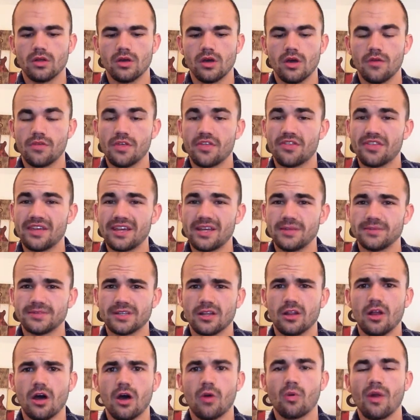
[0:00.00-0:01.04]
of the themes
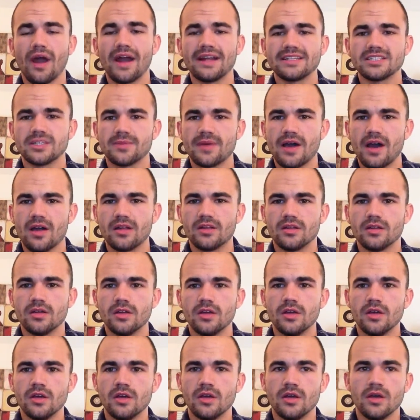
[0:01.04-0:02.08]
that Law writes about,
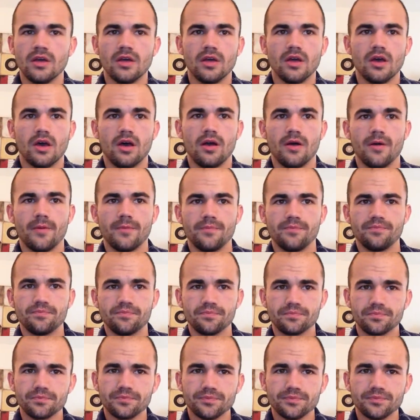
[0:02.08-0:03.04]
um,